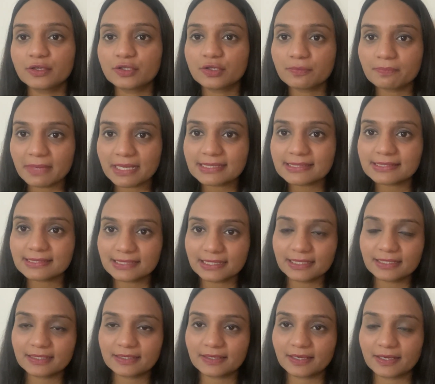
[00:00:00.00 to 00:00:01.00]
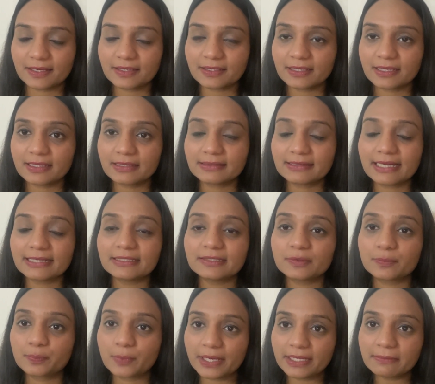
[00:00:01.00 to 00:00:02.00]
You must take care
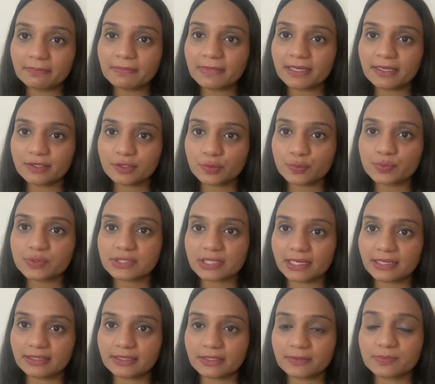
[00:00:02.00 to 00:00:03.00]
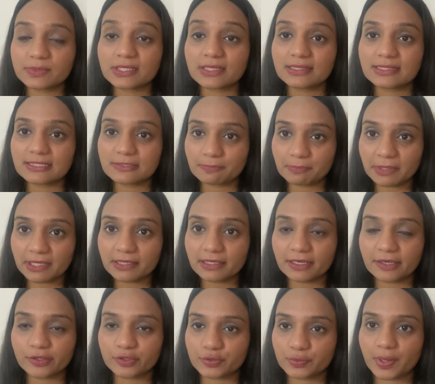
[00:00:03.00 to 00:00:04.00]
that one may use idioms in
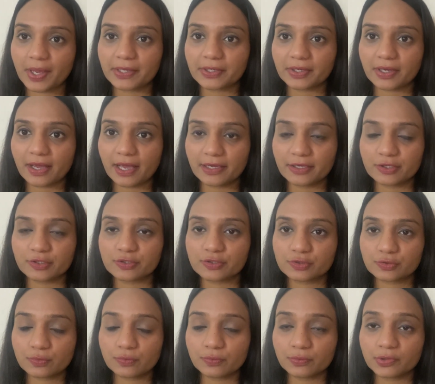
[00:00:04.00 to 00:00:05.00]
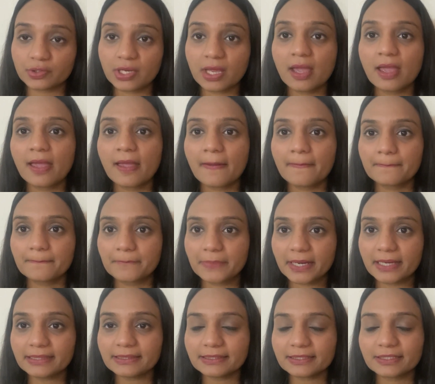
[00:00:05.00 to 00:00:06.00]
speaking to get a higher score,
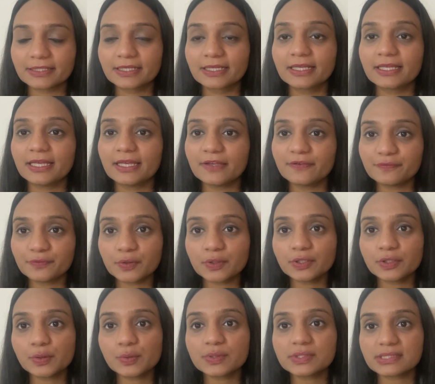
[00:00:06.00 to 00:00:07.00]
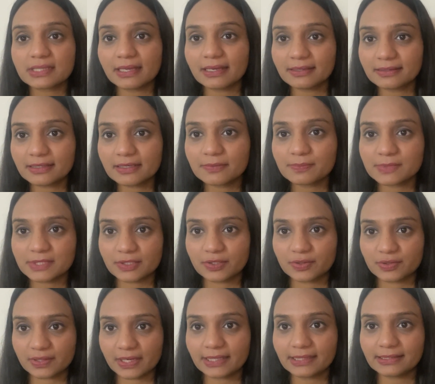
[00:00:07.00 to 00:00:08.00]
but if you use idioms
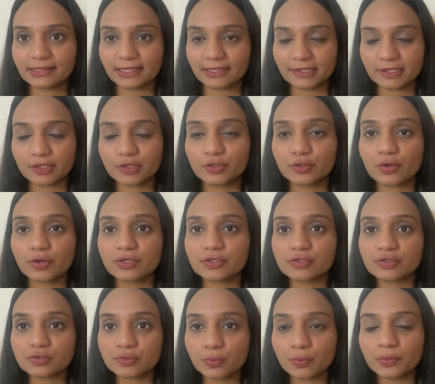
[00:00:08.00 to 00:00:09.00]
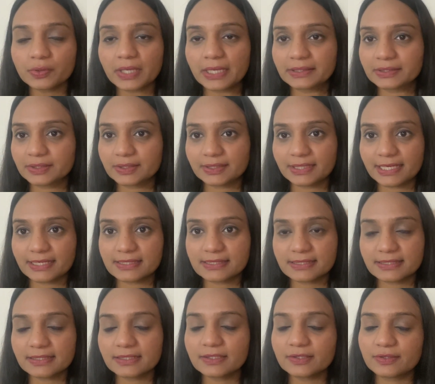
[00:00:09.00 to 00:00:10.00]
in writing, your score under
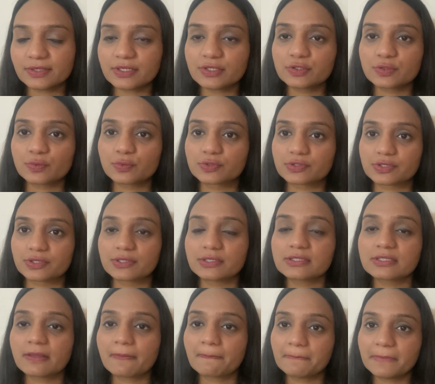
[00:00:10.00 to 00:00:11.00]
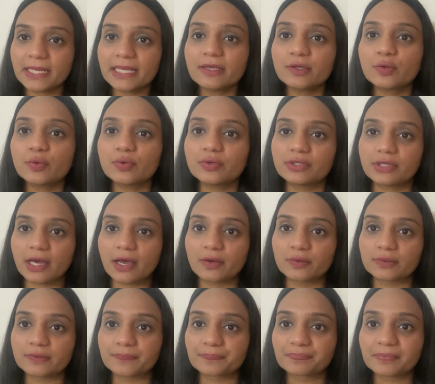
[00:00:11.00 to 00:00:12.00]
lexical resources may go
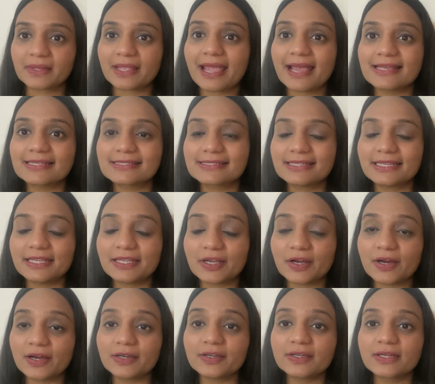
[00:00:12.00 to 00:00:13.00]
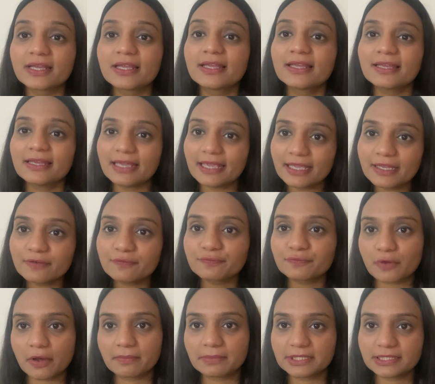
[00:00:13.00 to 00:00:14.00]
down, as they are
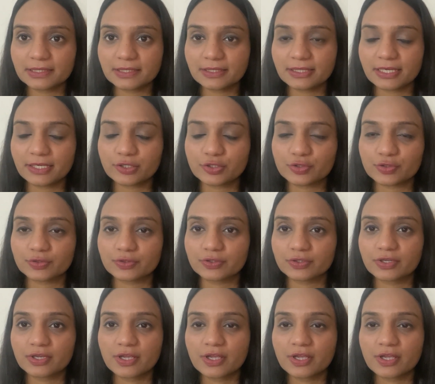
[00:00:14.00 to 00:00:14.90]
informal in nature.